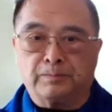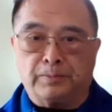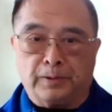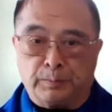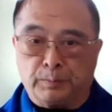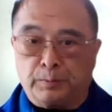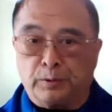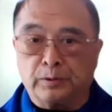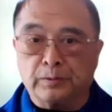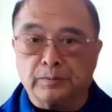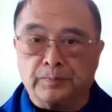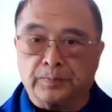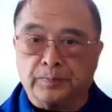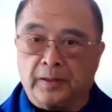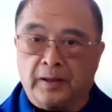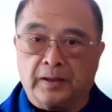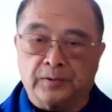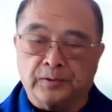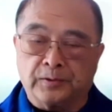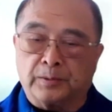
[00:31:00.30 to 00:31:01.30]
people,
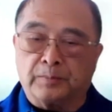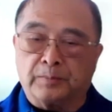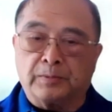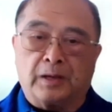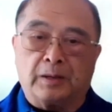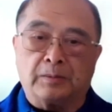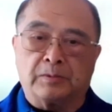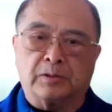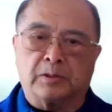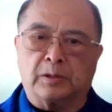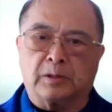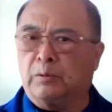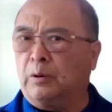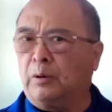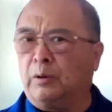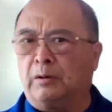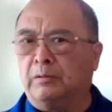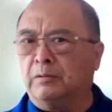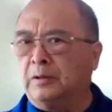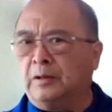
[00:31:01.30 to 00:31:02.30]
and sometimes they say,
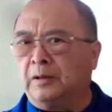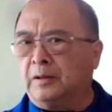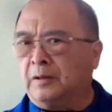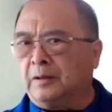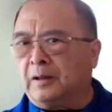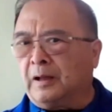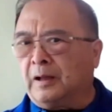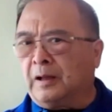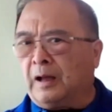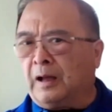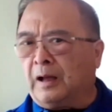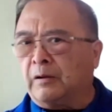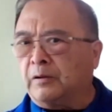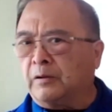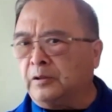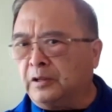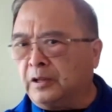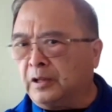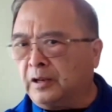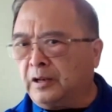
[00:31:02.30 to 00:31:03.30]
well, how
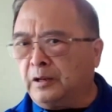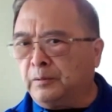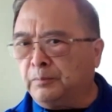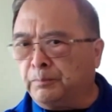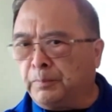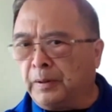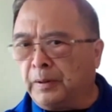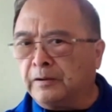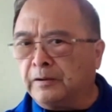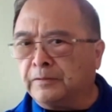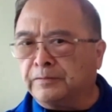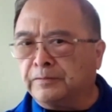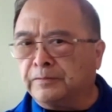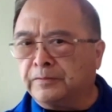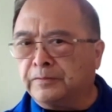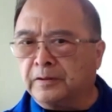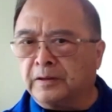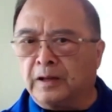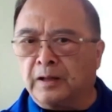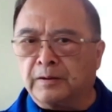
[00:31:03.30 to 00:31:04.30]
can you get any
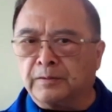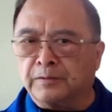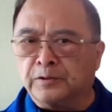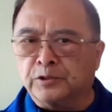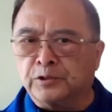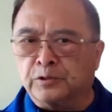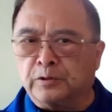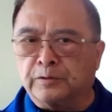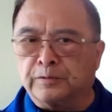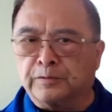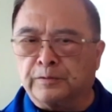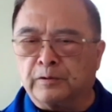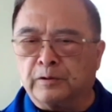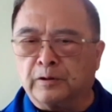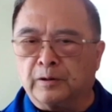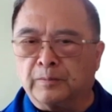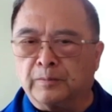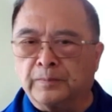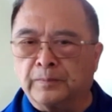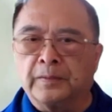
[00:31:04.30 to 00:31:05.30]
benefit out of a short
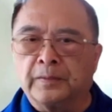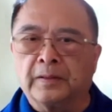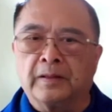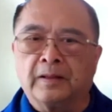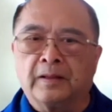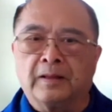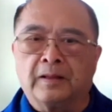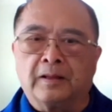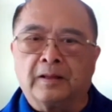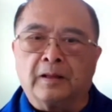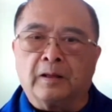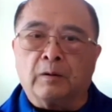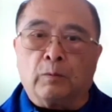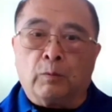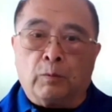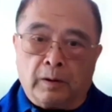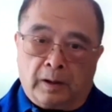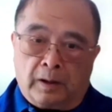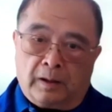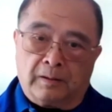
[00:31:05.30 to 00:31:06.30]
form?
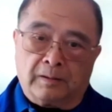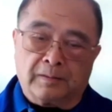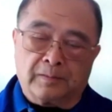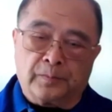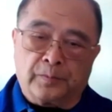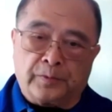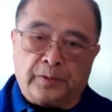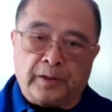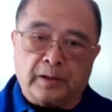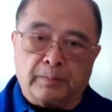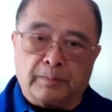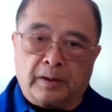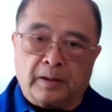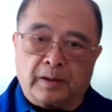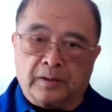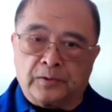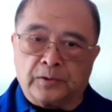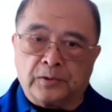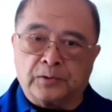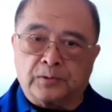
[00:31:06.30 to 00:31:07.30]
Well, think about it
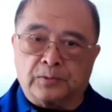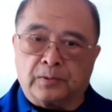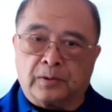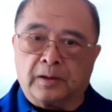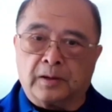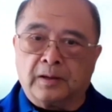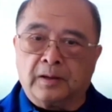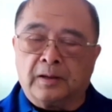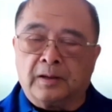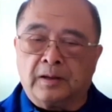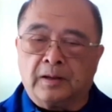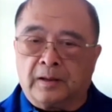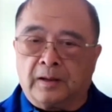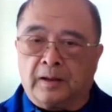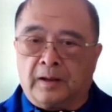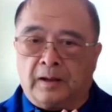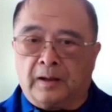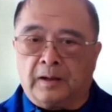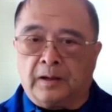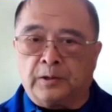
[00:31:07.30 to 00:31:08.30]
this way.
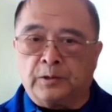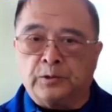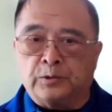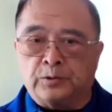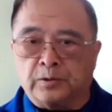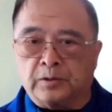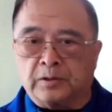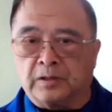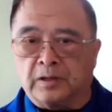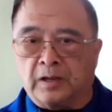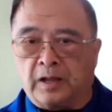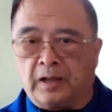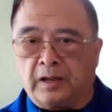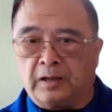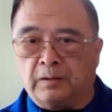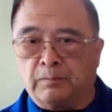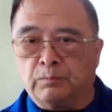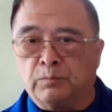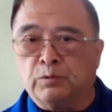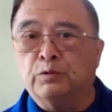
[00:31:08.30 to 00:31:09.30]
A
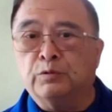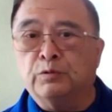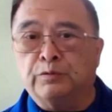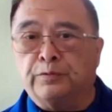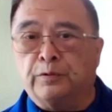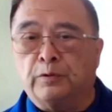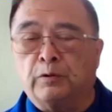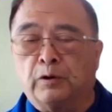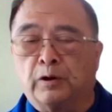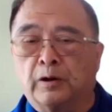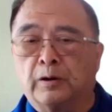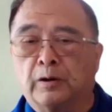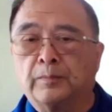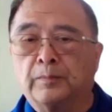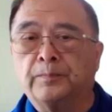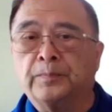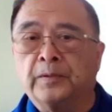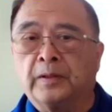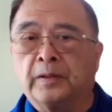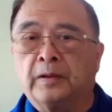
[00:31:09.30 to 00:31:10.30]
108 move
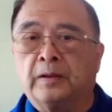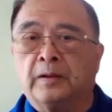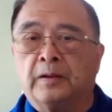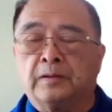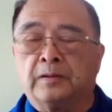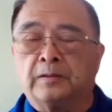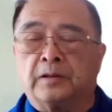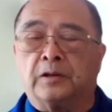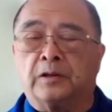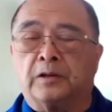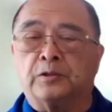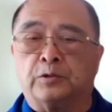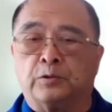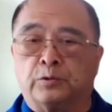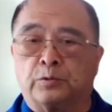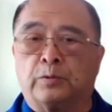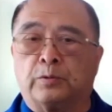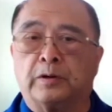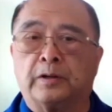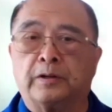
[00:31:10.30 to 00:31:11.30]
form takes
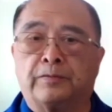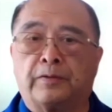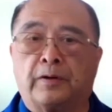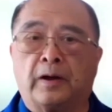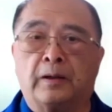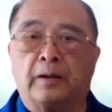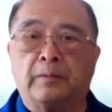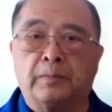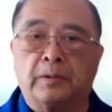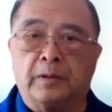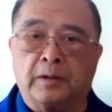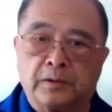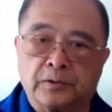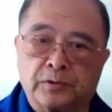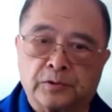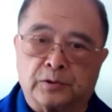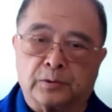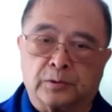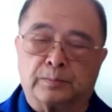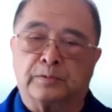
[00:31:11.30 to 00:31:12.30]
you 25
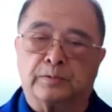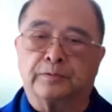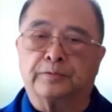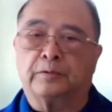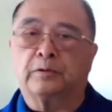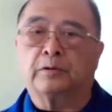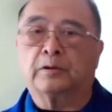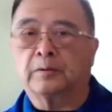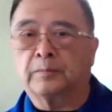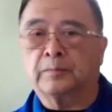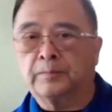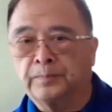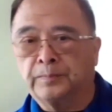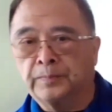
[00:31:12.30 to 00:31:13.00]
minutes to perform.